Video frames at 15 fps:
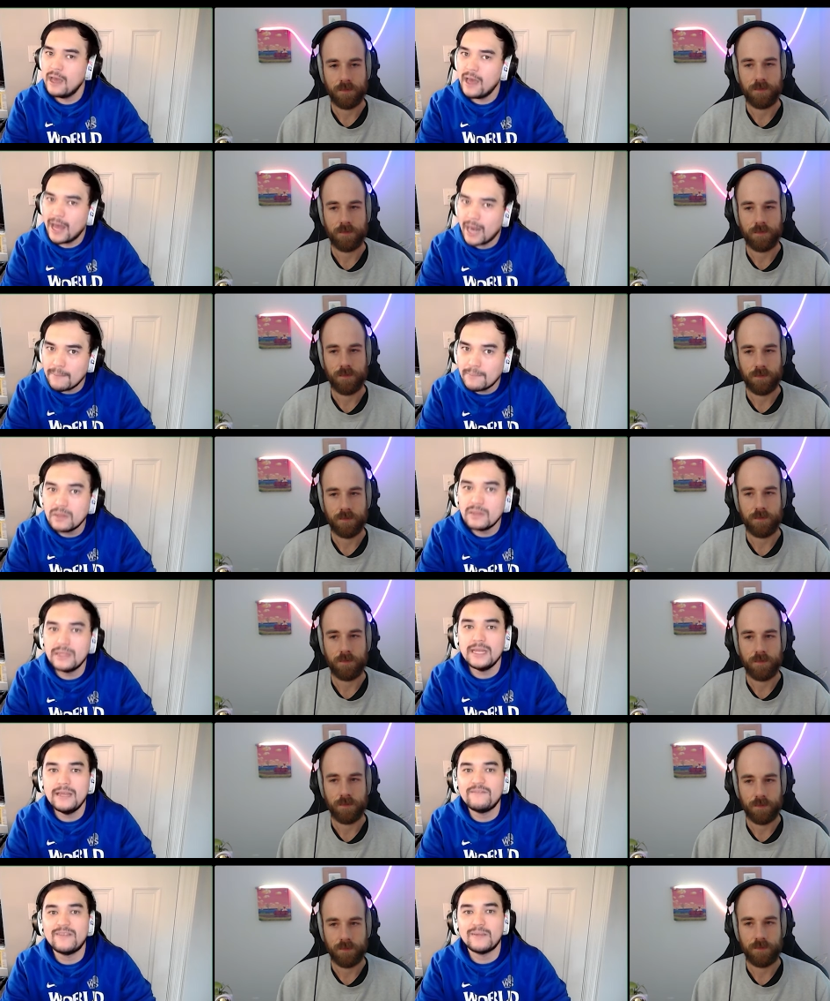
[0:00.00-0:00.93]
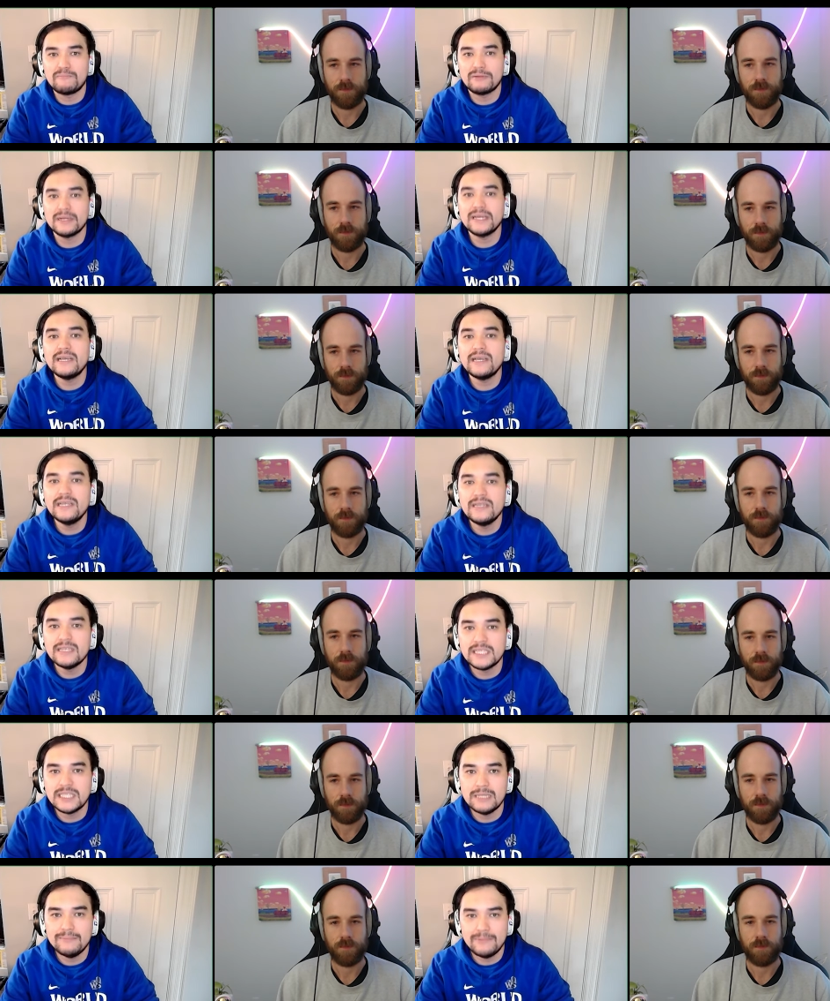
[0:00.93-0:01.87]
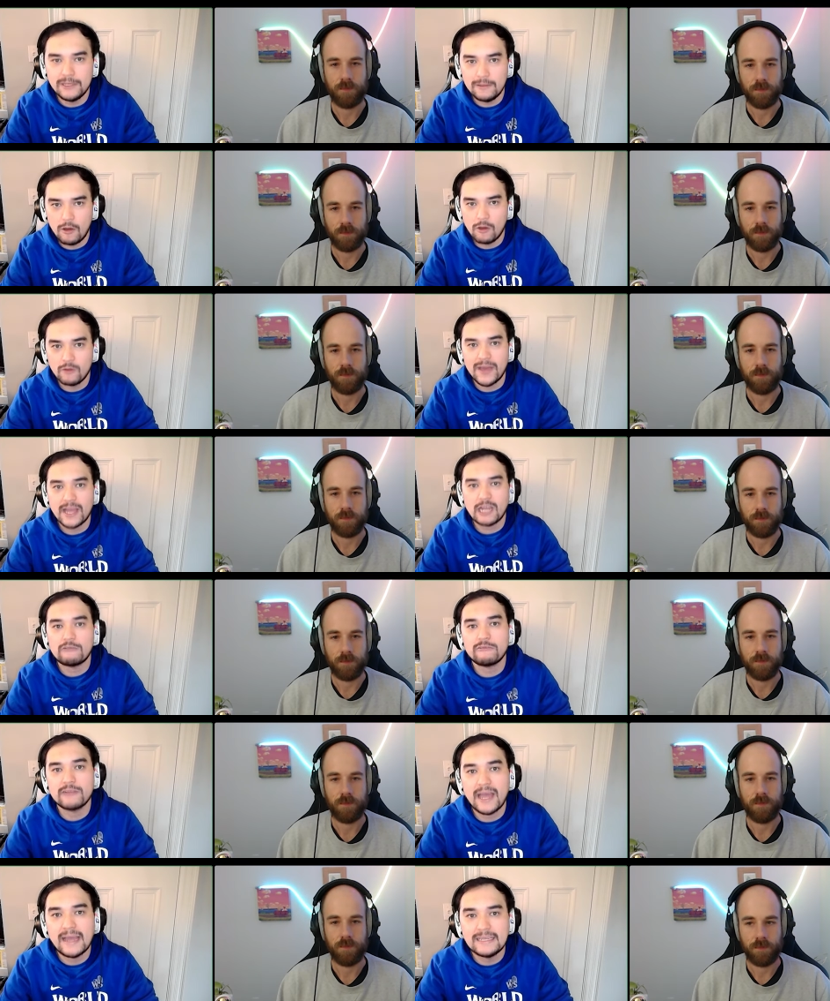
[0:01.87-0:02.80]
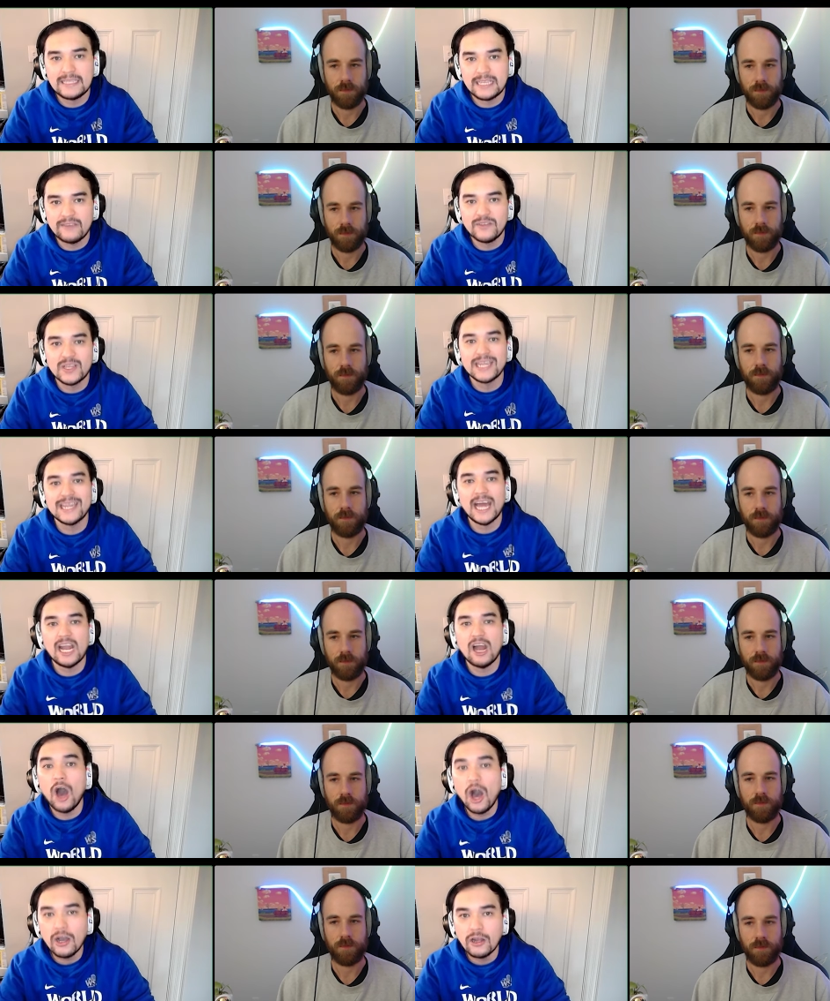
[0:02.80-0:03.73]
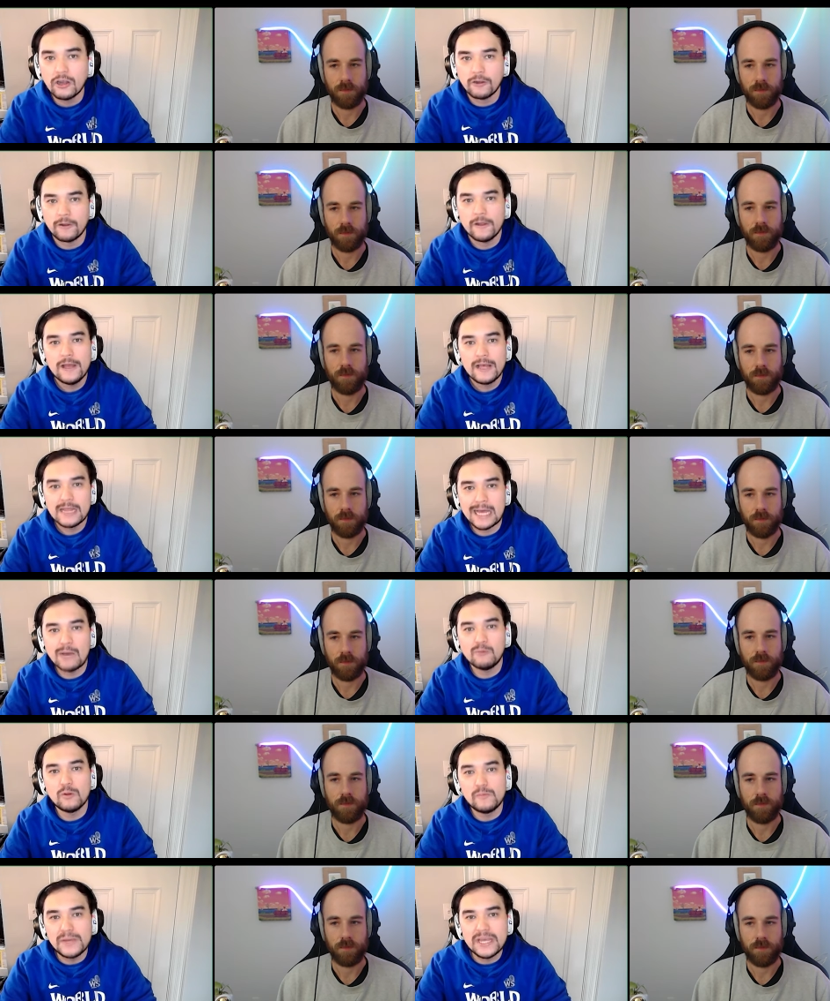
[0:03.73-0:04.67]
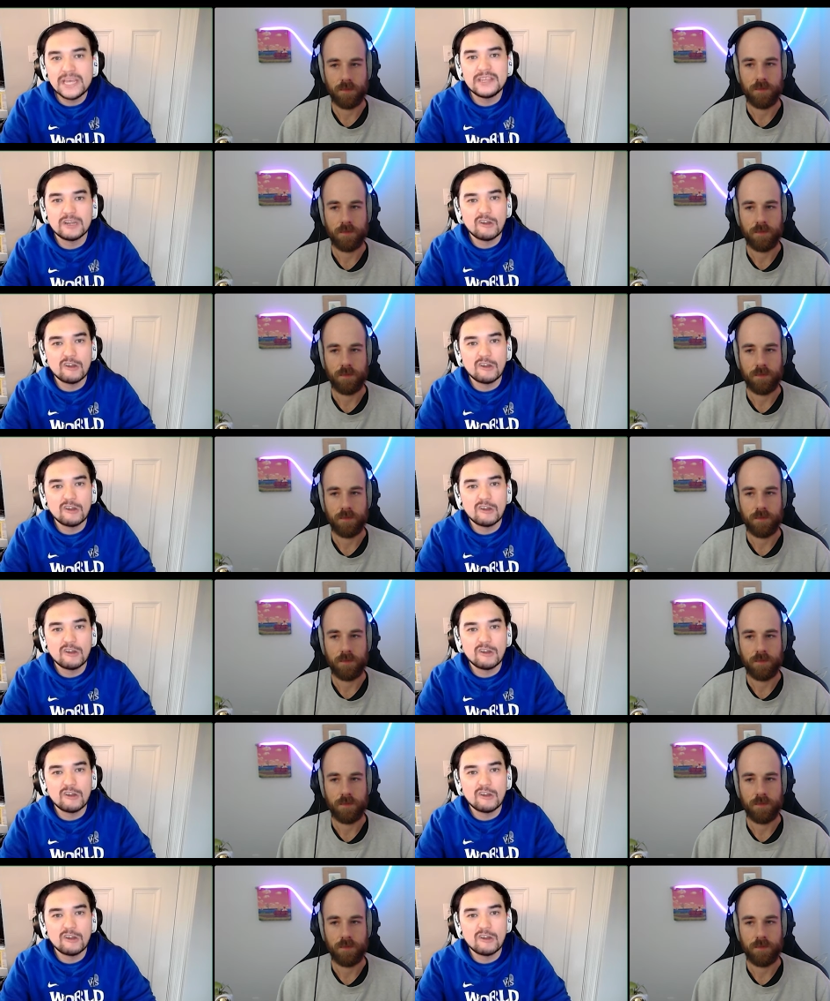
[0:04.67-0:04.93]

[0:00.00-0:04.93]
Speaker 1: And I believe that bringing in the C B L O L, that creativity, that hunger that will be there